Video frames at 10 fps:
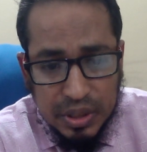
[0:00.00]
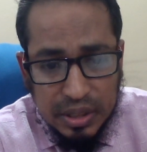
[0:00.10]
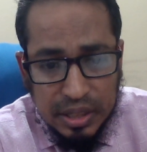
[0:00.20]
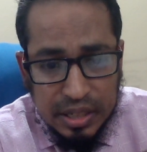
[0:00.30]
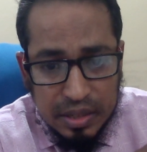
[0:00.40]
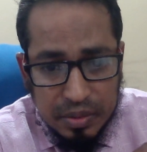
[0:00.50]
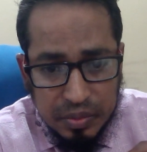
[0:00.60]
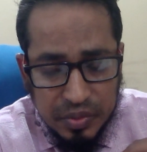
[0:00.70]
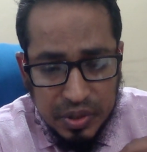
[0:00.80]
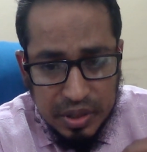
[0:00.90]
the
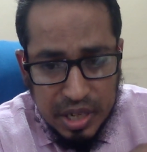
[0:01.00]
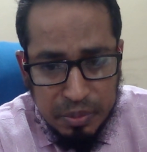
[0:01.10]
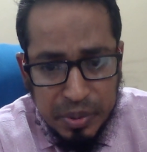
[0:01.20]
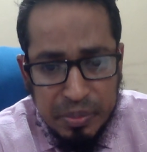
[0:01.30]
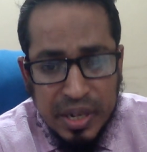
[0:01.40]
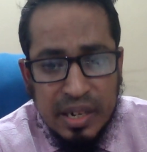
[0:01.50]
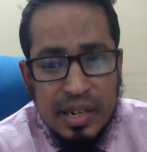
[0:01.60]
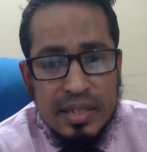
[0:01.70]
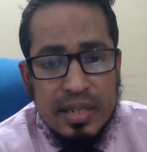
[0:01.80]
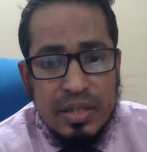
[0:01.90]
NPV
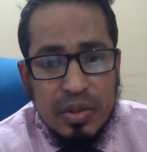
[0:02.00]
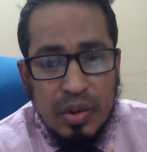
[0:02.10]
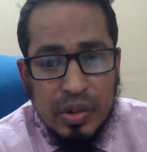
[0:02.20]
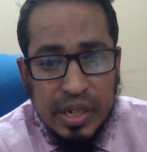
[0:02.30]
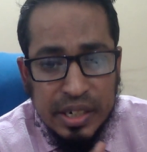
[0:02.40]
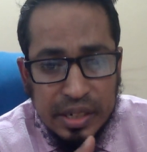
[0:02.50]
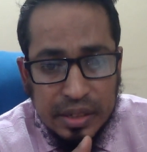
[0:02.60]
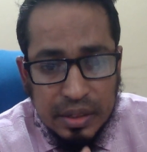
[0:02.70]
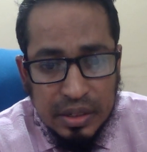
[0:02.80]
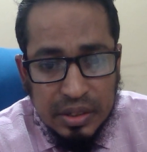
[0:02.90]
analysis or
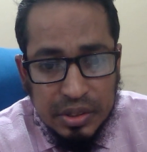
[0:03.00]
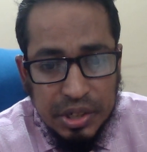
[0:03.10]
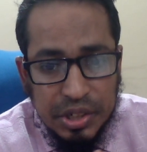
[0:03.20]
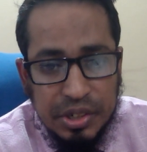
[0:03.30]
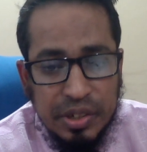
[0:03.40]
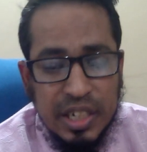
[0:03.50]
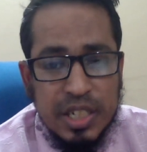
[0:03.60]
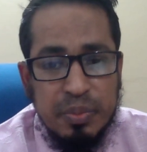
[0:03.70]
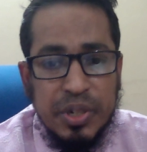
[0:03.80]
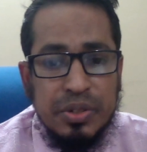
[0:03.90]
any theoretical
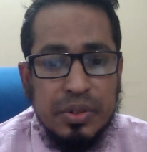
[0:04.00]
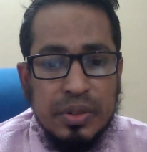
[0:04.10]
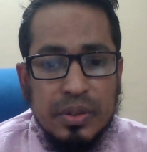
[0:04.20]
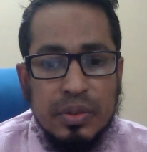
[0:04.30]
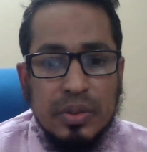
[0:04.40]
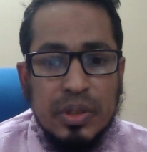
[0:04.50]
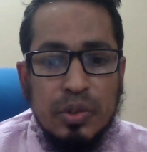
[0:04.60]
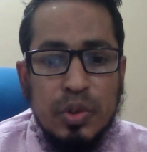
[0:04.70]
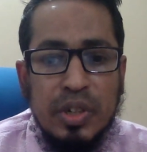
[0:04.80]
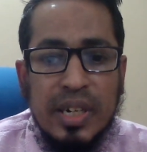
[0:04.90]
expression.
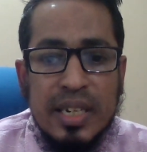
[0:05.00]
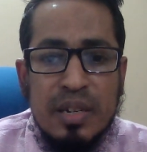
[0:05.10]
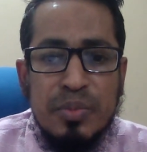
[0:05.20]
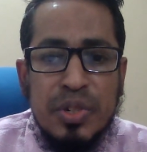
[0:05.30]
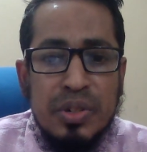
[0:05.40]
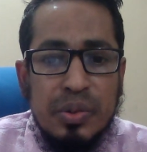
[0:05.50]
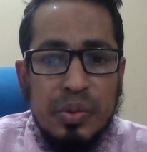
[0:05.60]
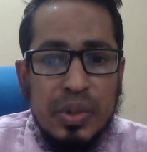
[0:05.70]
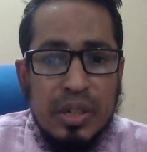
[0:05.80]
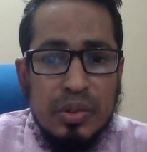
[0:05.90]
Without assumption,
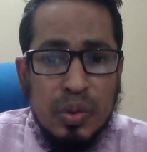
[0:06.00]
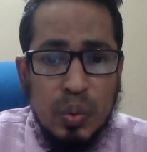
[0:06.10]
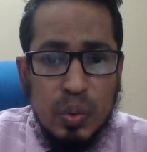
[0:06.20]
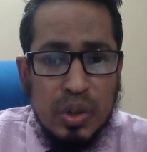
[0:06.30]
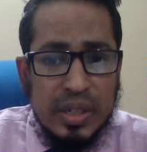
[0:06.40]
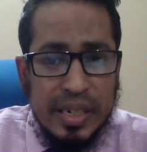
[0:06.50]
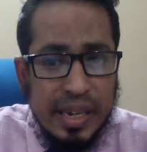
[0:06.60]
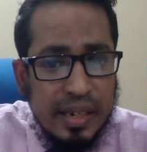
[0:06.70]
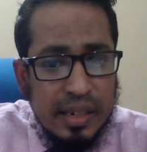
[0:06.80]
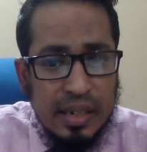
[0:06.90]
you don't
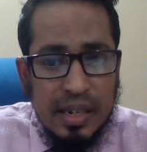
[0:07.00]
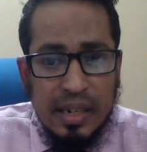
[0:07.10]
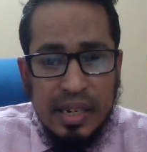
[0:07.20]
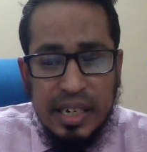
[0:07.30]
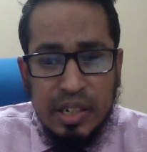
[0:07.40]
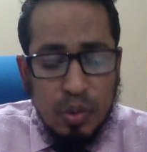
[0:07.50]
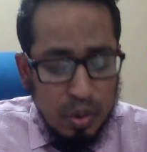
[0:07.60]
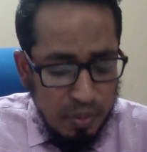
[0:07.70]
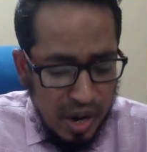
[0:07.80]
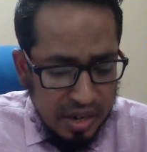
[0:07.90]
carry any
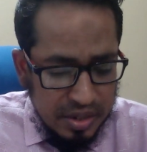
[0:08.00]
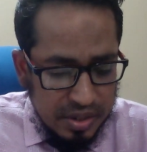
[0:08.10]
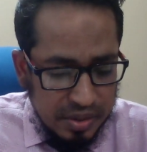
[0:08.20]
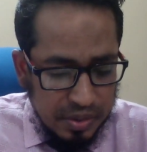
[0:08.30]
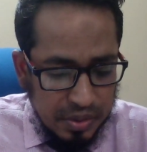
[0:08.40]
good marks.